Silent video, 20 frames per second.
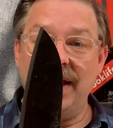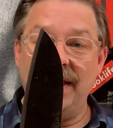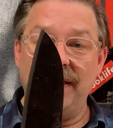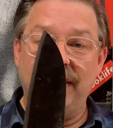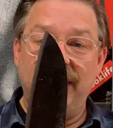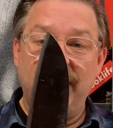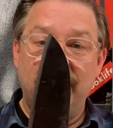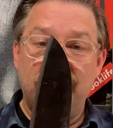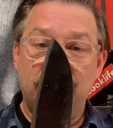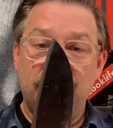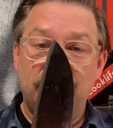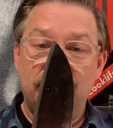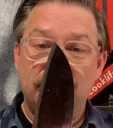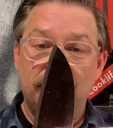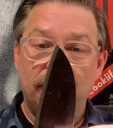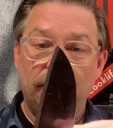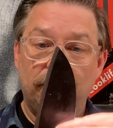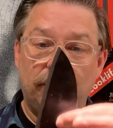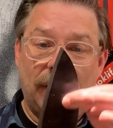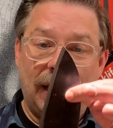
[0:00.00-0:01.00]
this
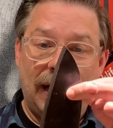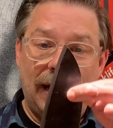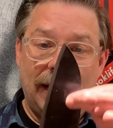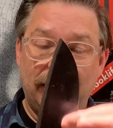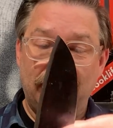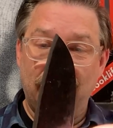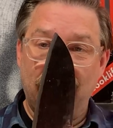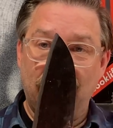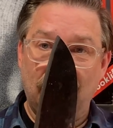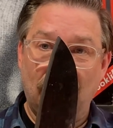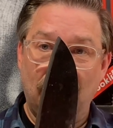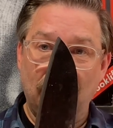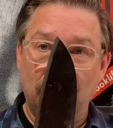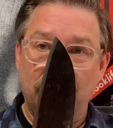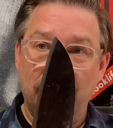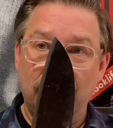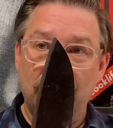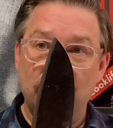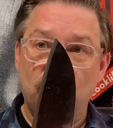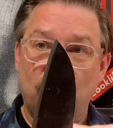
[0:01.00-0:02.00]
black
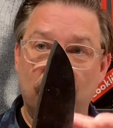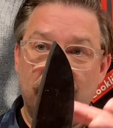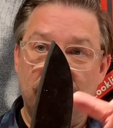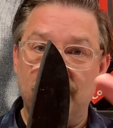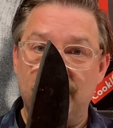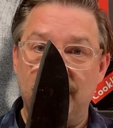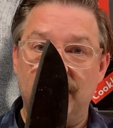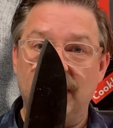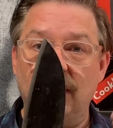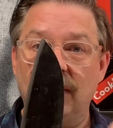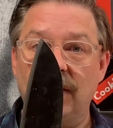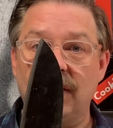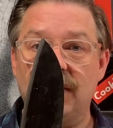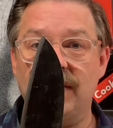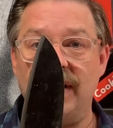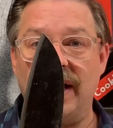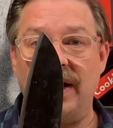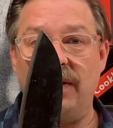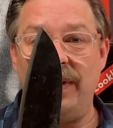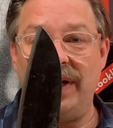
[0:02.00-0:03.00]
color is what the steel looks
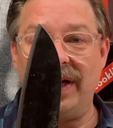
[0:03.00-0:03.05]
like when